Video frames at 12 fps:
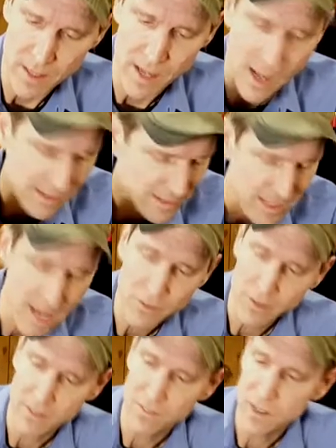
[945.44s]
I
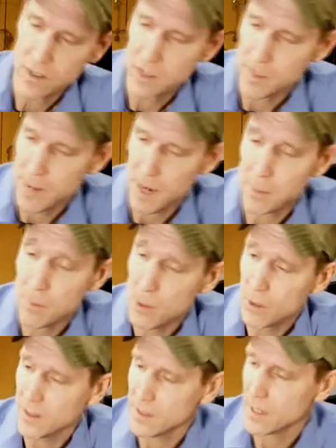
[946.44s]
definitely feel good about
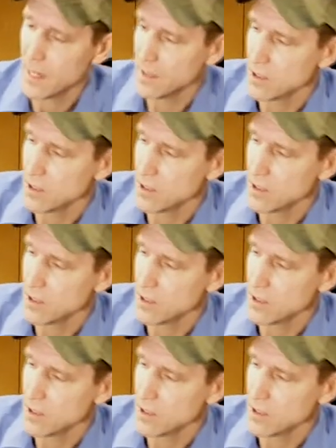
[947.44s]
promoting these guys.